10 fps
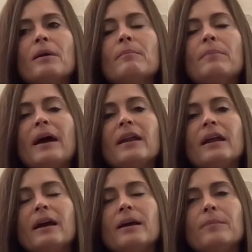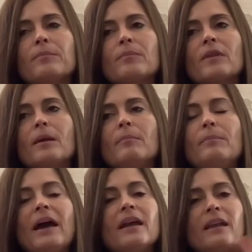But
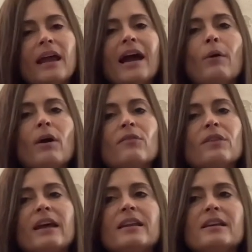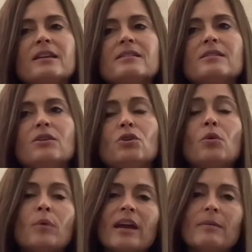however that is,
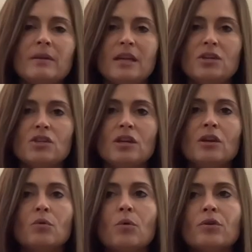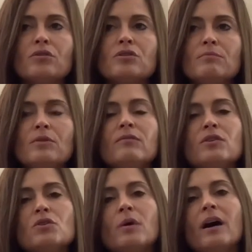your recommendation in order to move
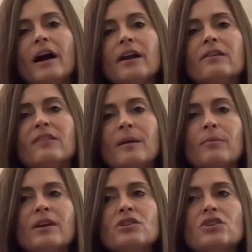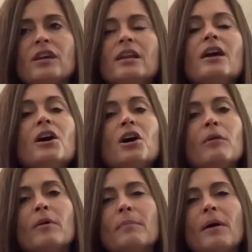into a higher vibration, a
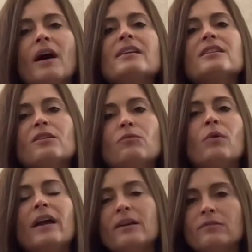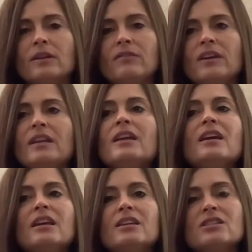more positive way of living,
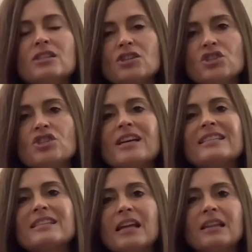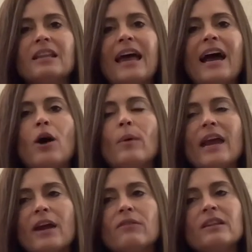is to just allow
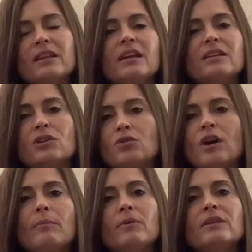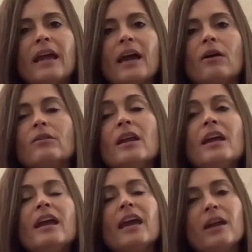everything to crumble down
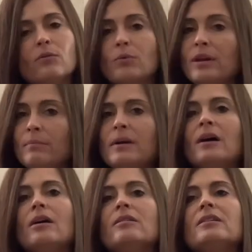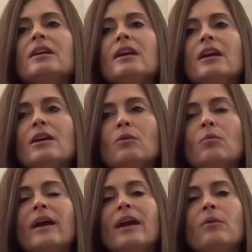and rebuild in a
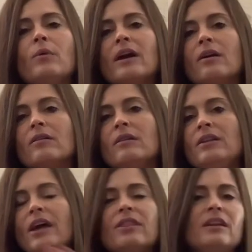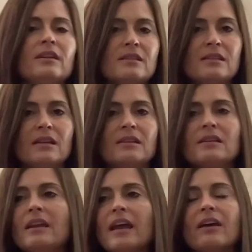way where nothing is
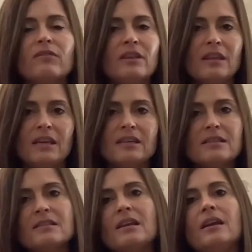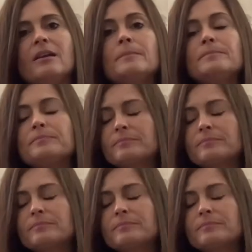hidden, everything is seen.